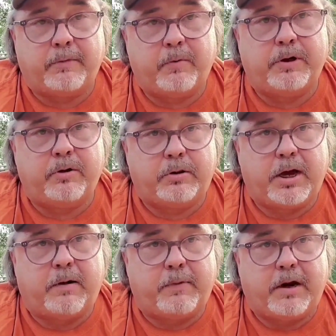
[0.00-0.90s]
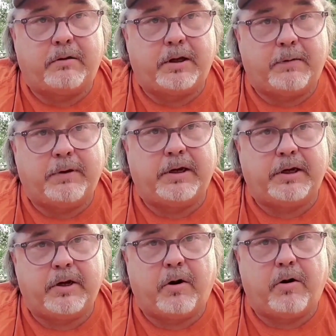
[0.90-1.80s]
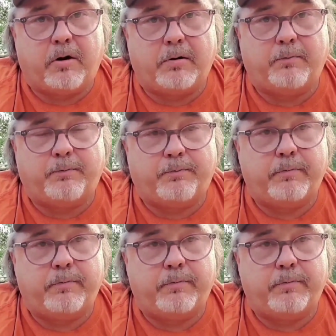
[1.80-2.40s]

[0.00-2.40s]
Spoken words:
but we do let them out and let them get in the yard and